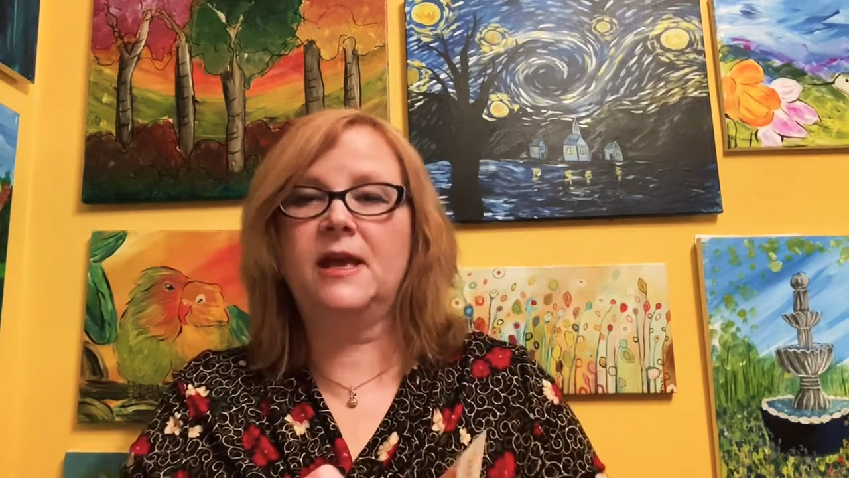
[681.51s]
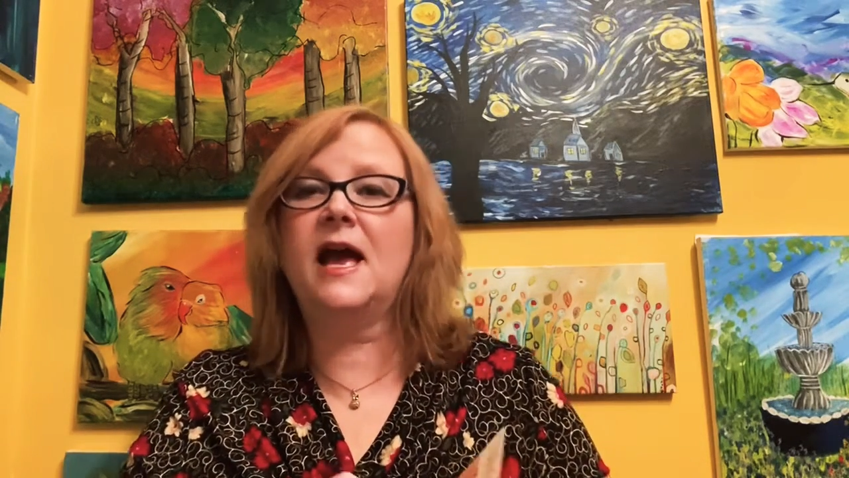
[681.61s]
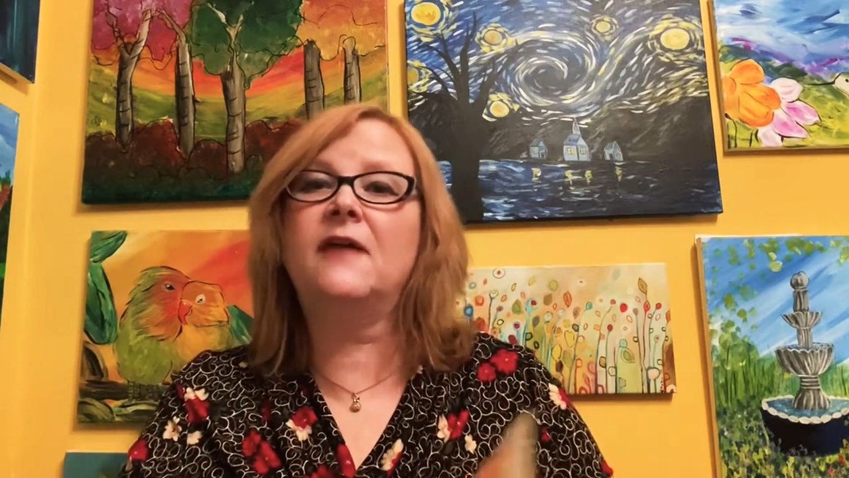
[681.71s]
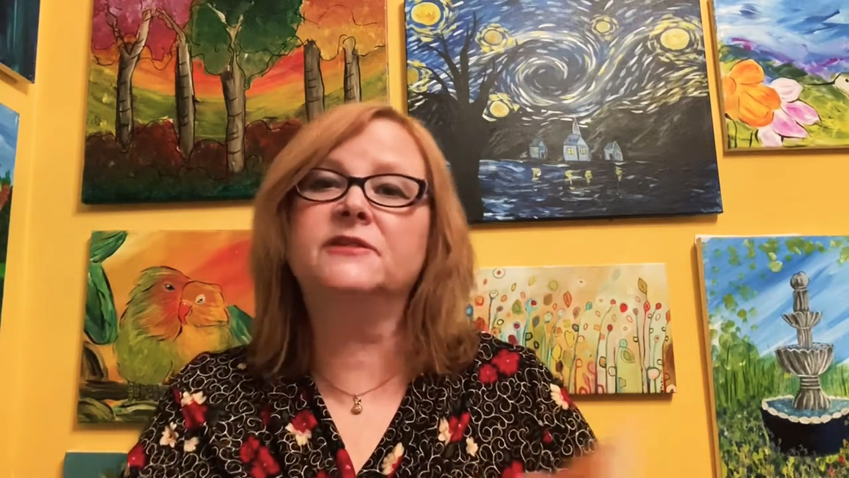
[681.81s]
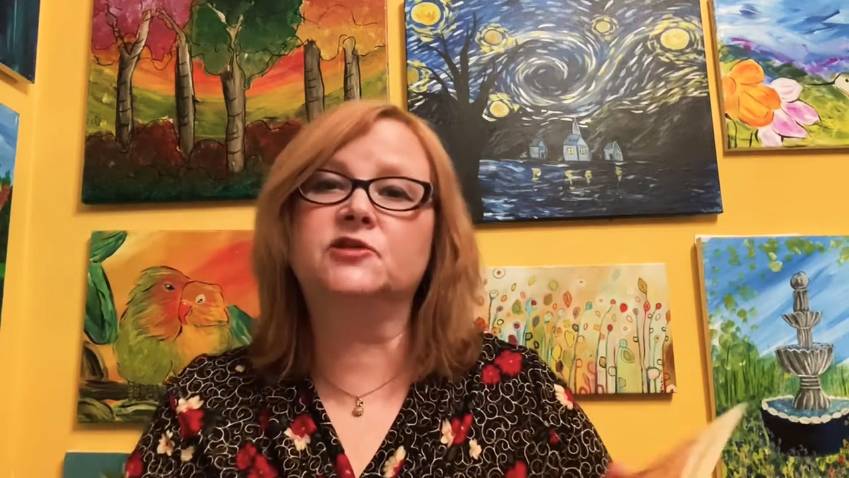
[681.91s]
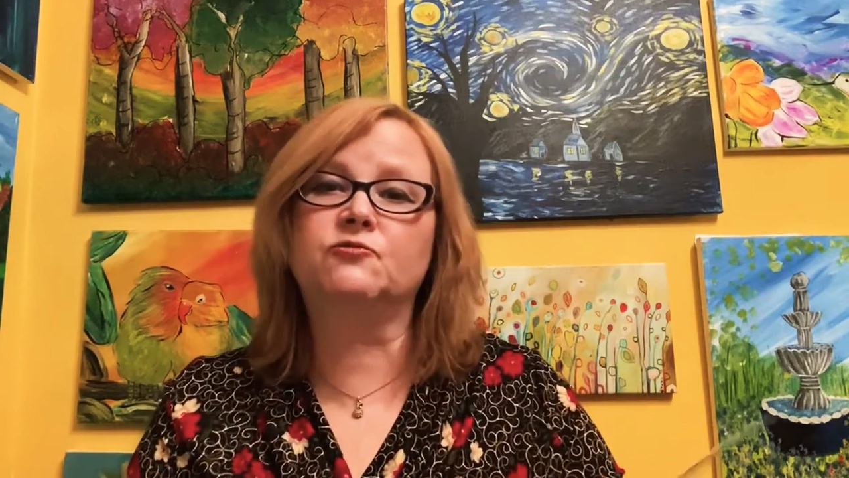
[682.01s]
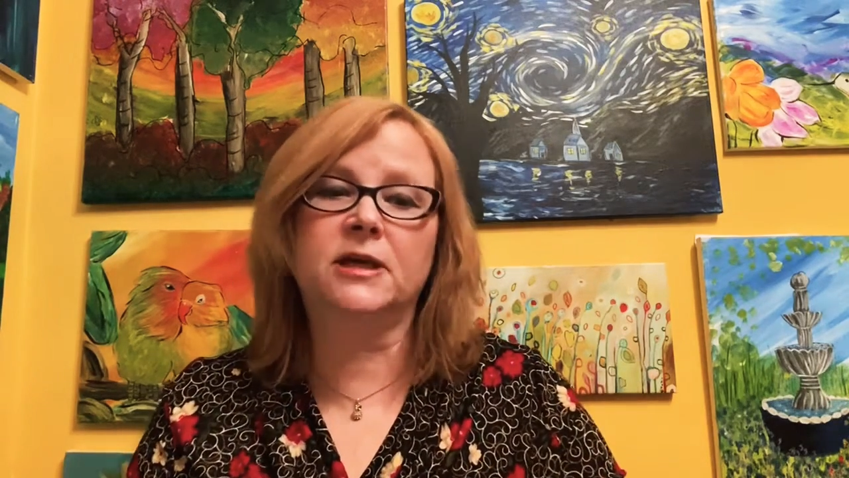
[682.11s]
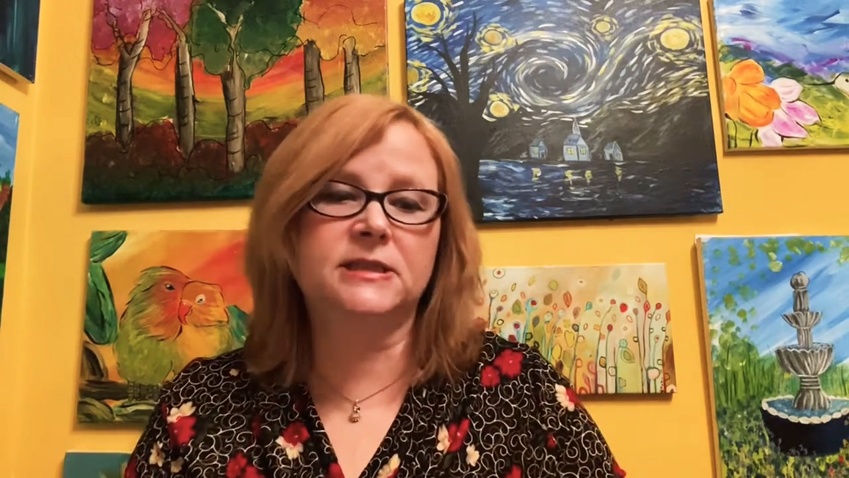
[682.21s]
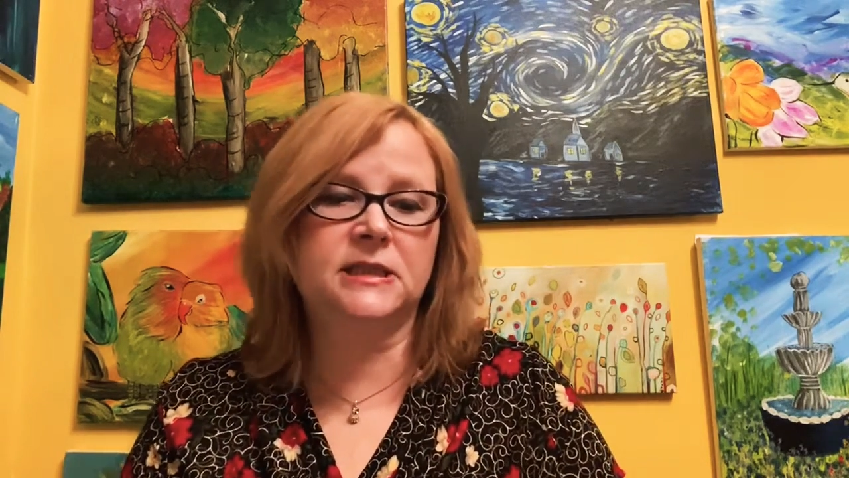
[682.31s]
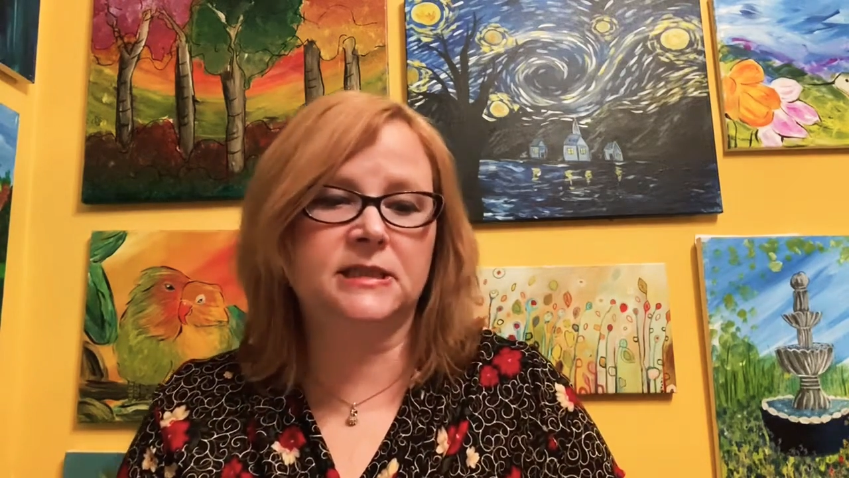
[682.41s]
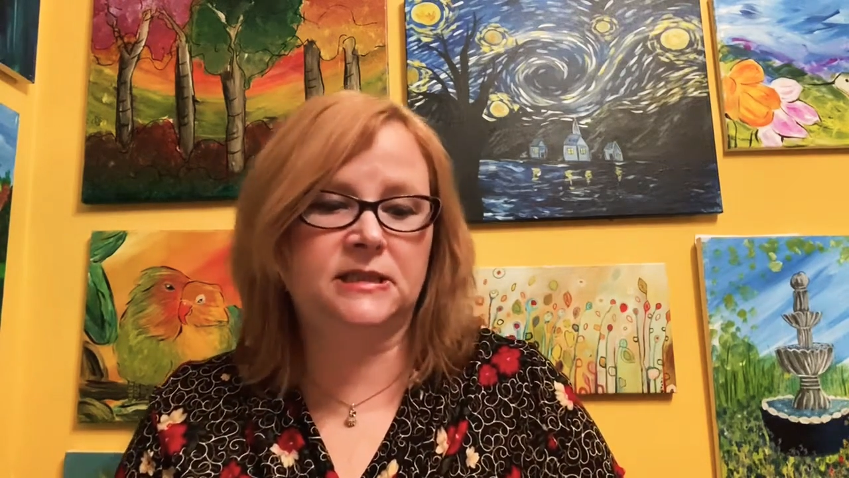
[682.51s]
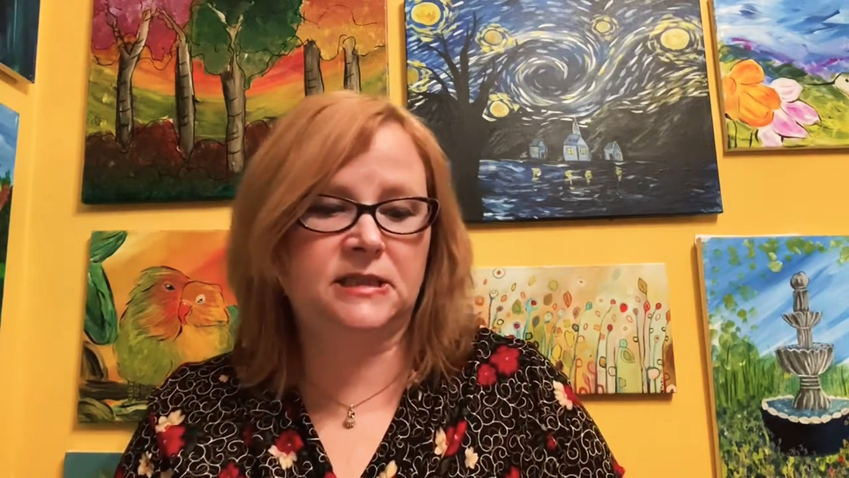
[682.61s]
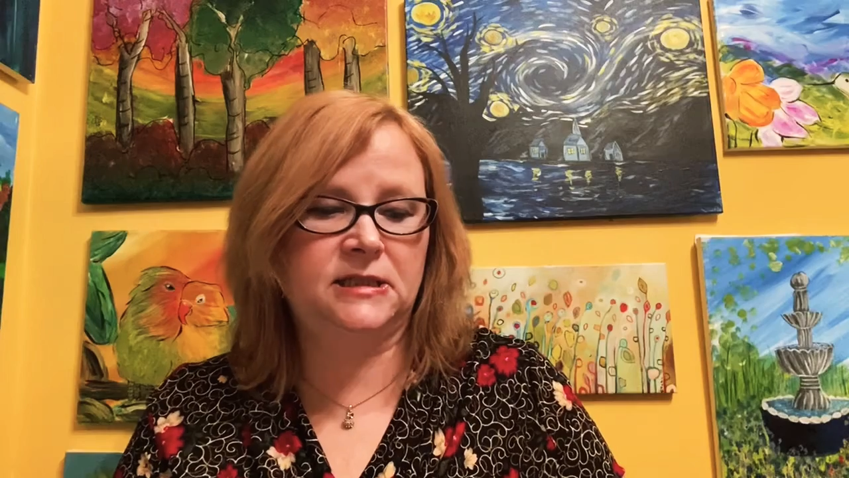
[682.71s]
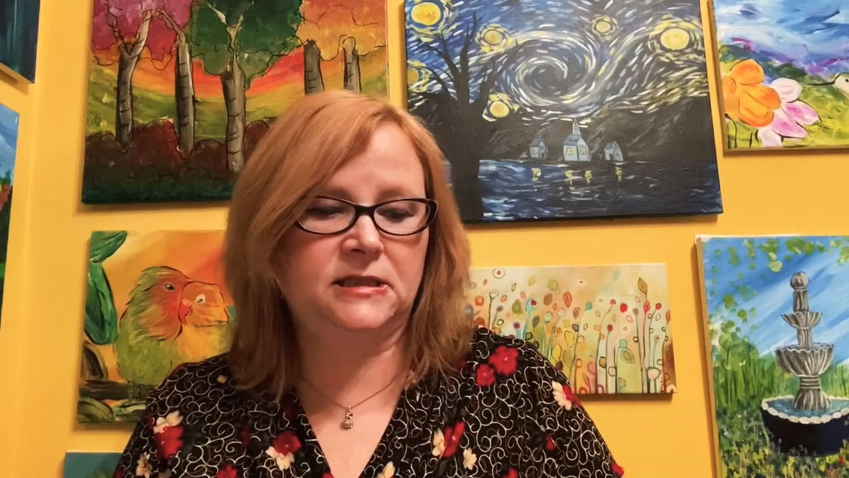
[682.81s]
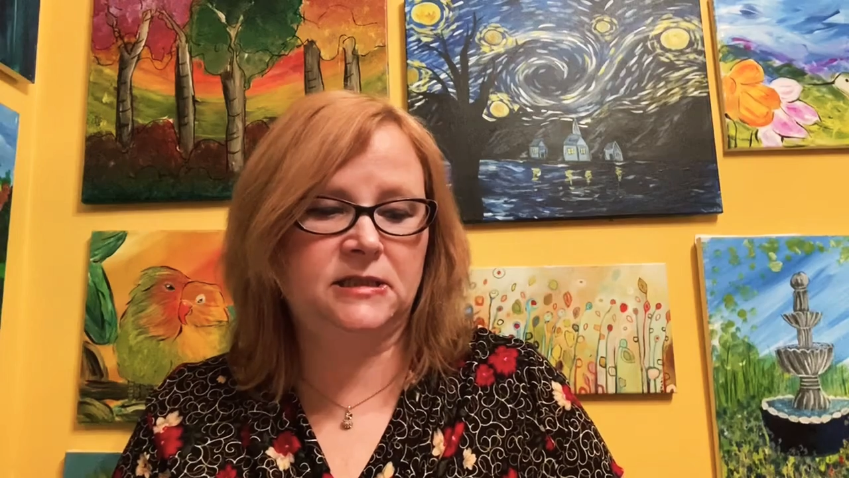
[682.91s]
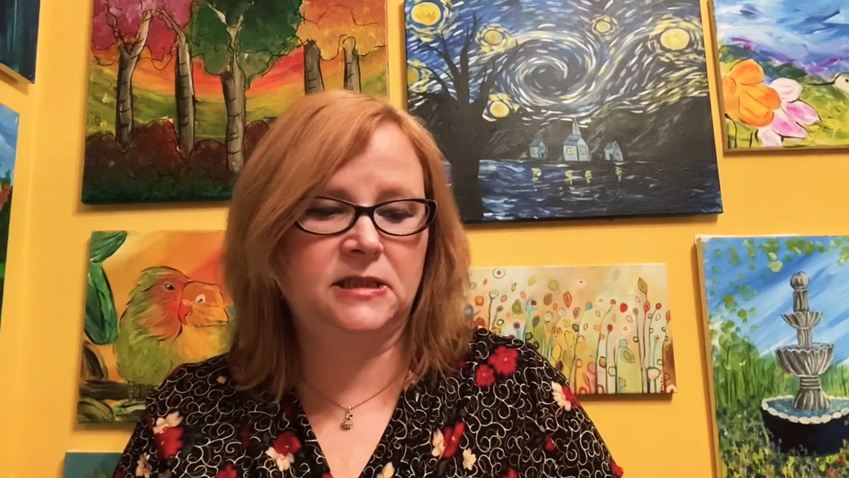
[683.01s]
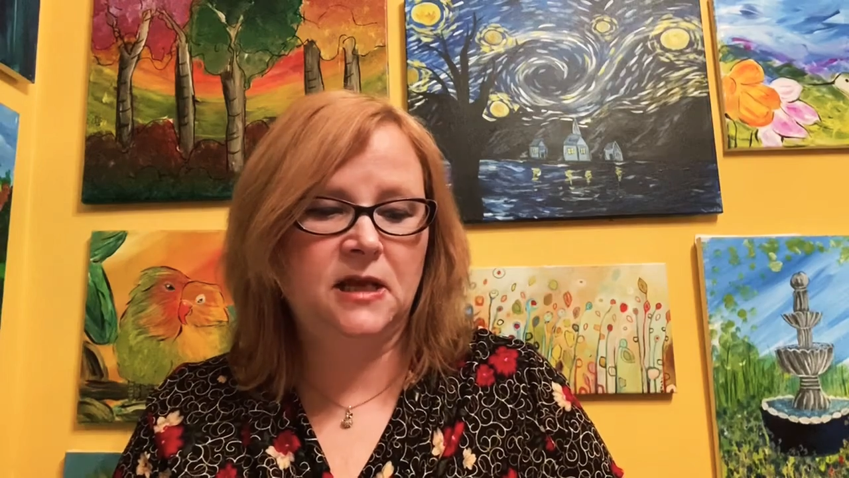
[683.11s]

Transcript: have as restlessness.